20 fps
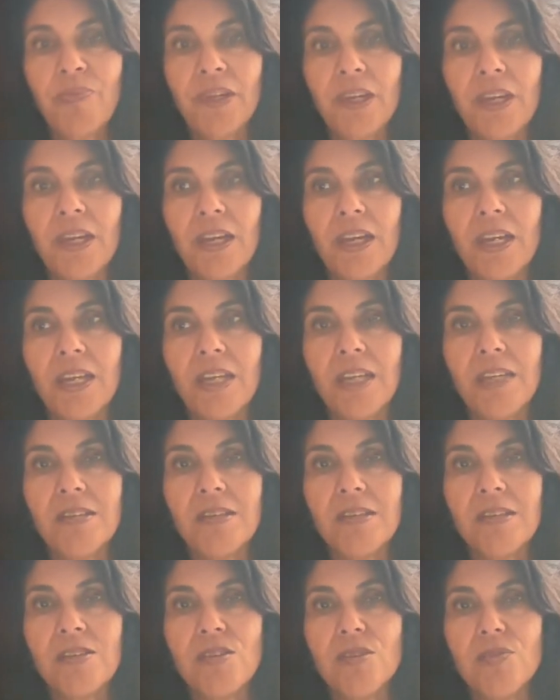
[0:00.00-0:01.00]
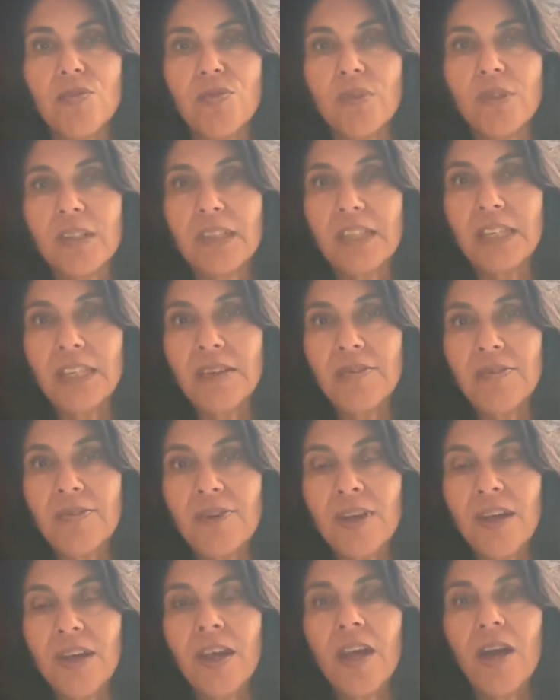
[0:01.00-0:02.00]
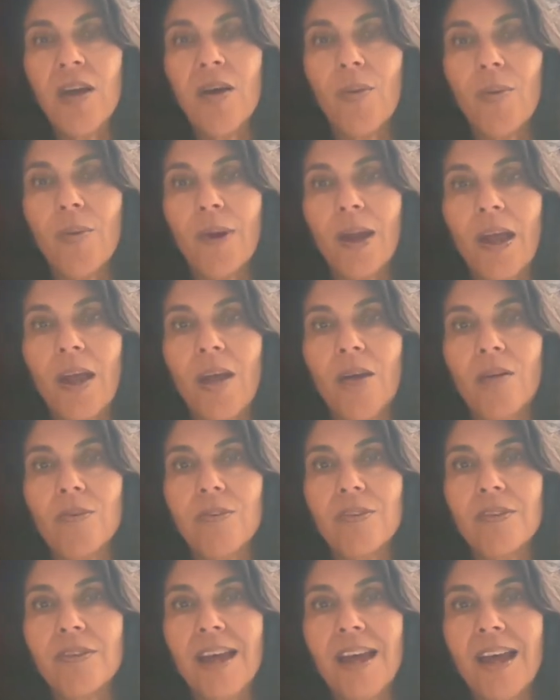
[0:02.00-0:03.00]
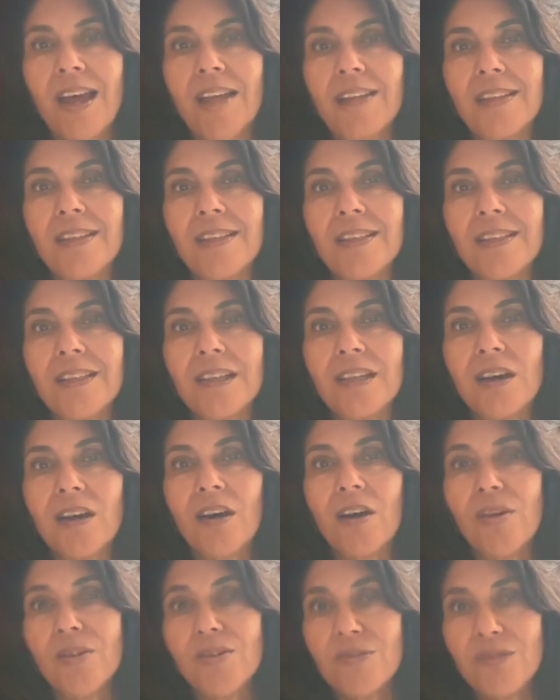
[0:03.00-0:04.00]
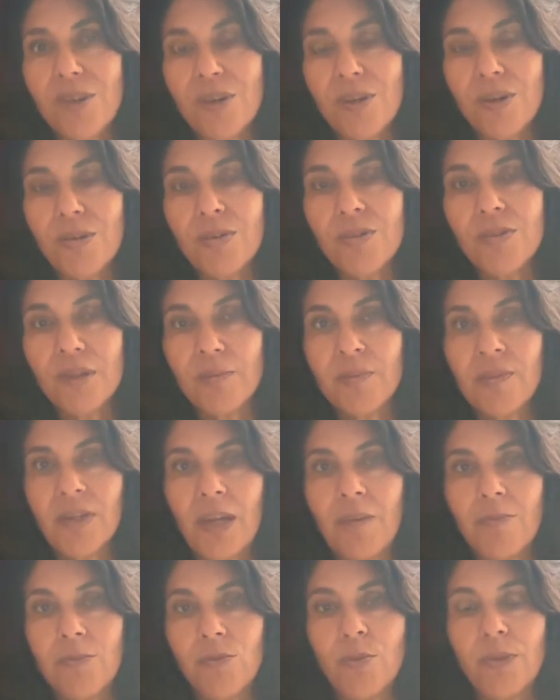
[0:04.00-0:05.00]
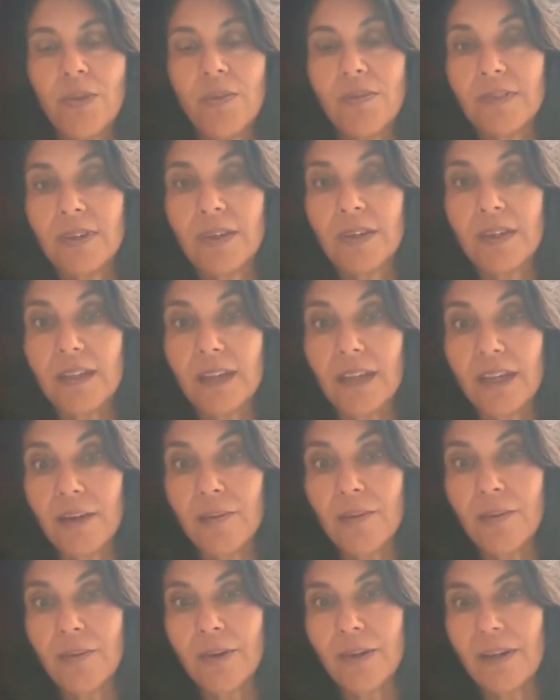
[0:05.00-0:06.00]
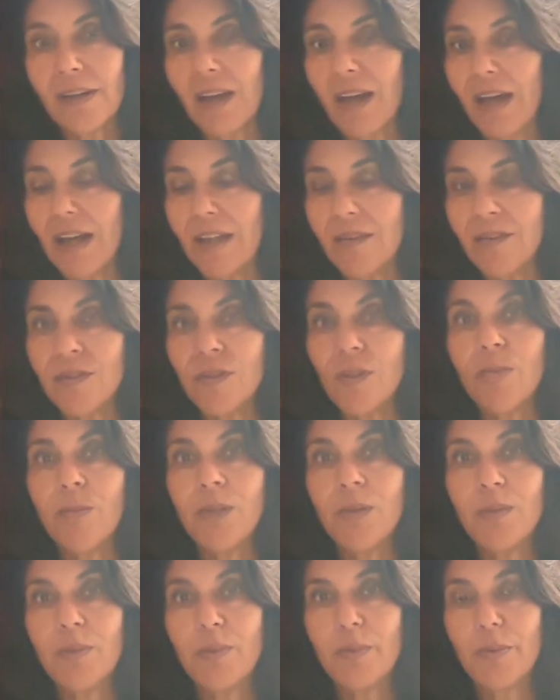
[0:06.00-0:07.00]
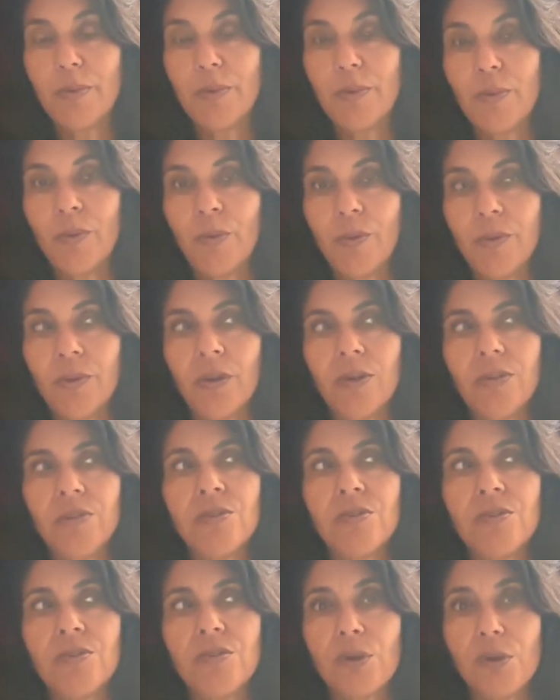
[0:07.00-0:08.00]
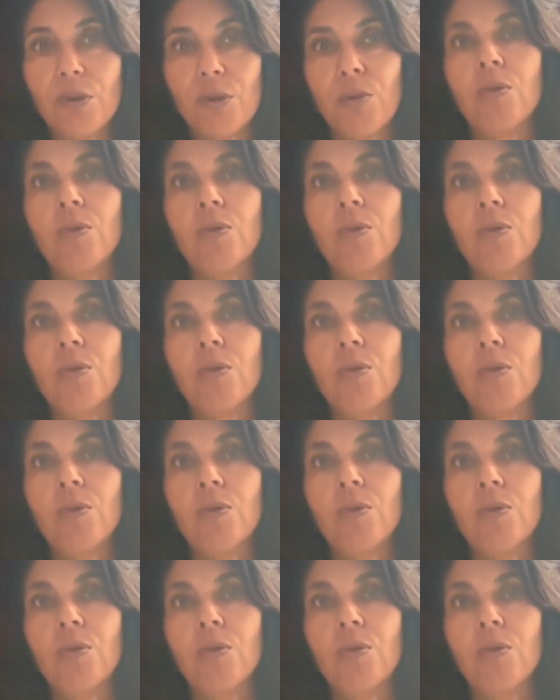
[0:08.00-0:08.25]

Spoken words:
And a sense of relief around that also sometimes we feel like, well, God, so many people in the world are so